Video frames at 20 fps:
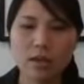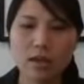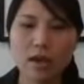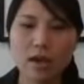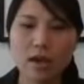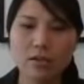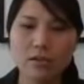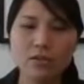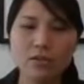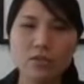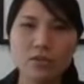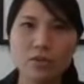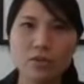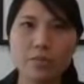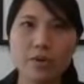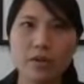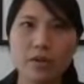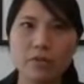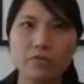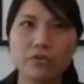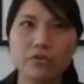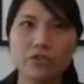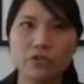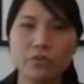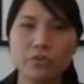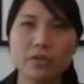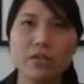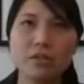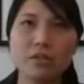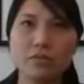accounting to the
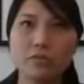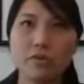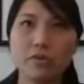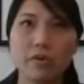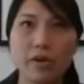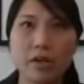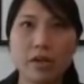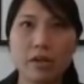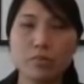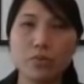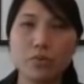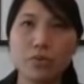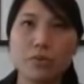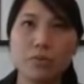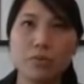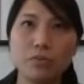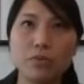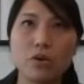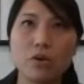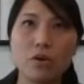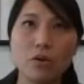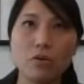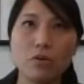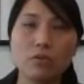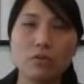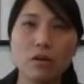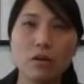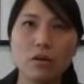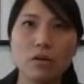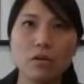beneficiary is a very important
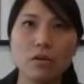role